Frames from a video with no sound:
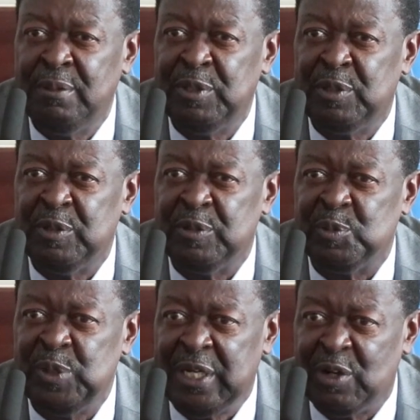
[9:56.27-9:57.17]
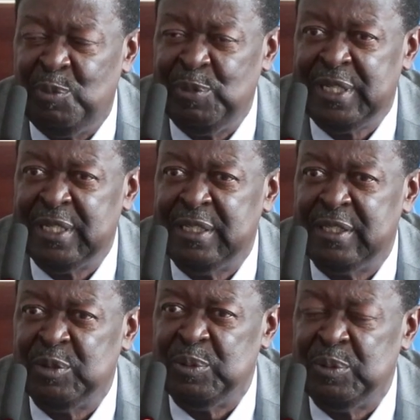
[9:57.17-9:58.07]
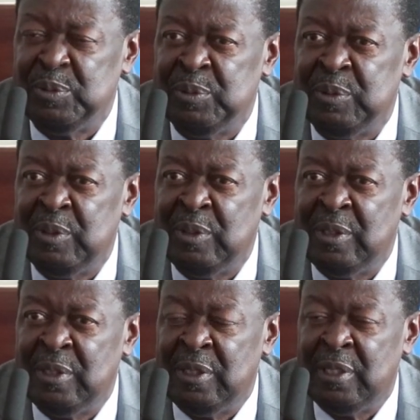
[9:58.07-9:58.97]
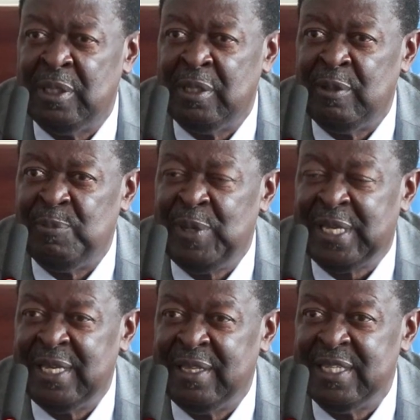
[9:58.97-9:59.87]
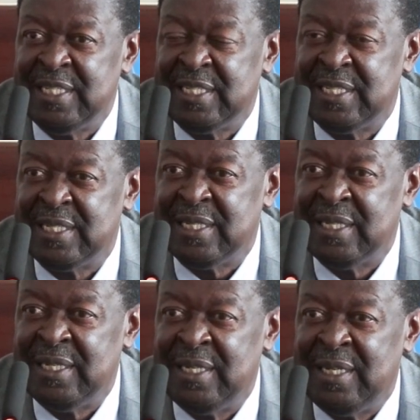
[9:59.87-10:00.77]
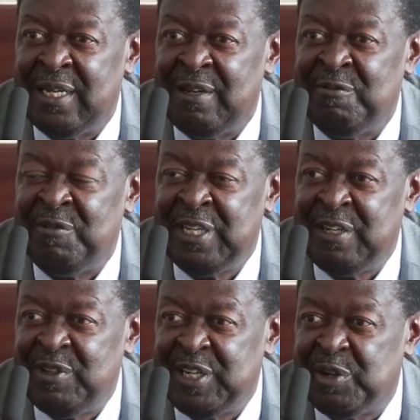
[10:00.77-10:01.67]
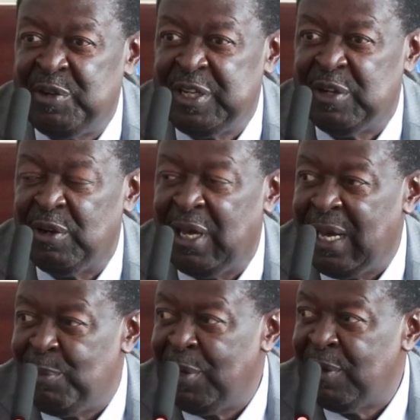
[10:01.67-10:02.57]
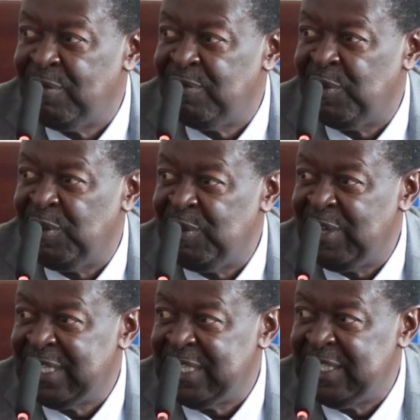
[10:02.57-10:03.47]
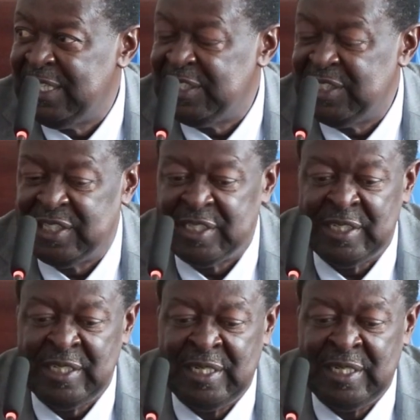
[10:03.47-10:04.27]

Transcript: because we are committed to making this a very, very critical hub for for the United Nations.